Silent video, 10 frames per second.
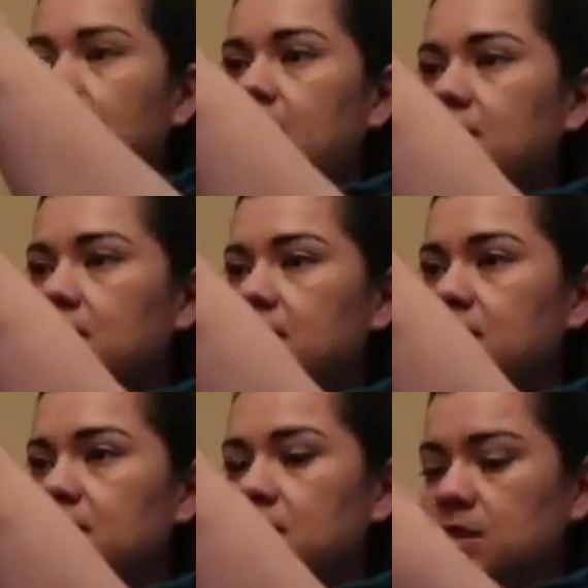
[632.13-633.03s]
And
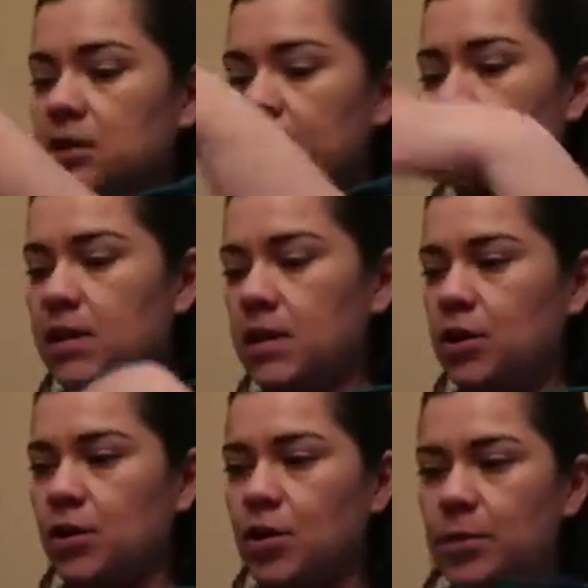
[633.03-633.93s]
this is gonna fit
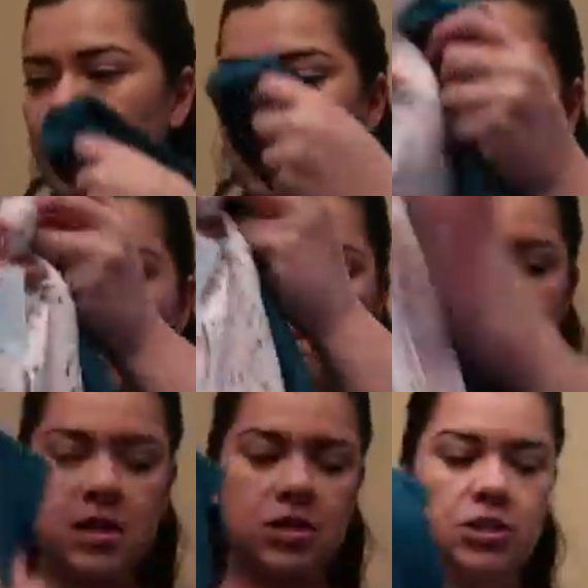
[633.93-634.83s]
her
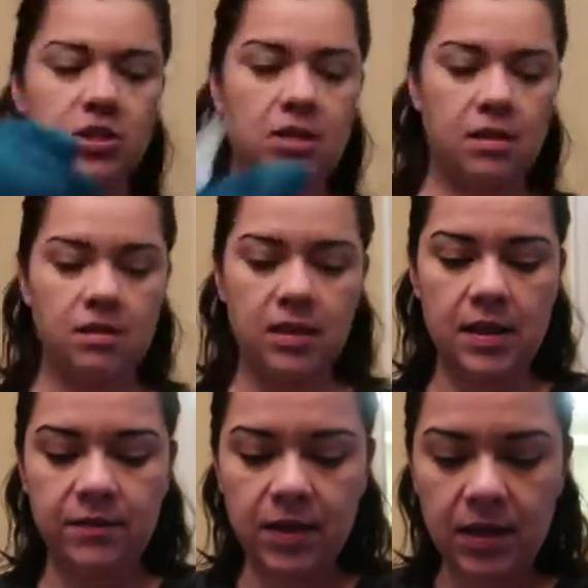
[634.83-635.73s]
perfect. She's gonna
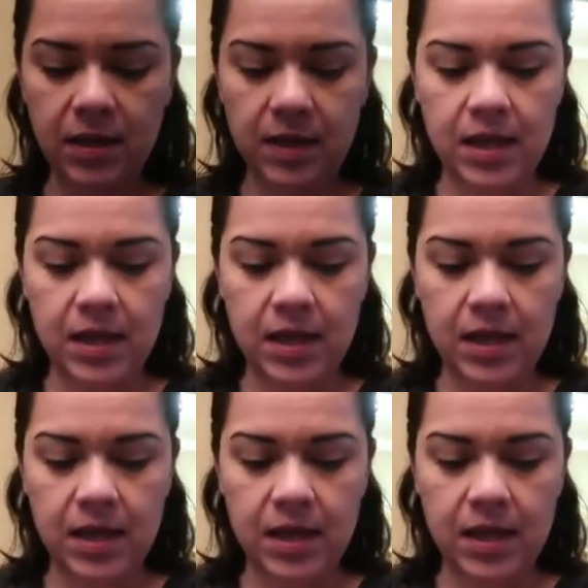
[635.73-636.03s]
love it.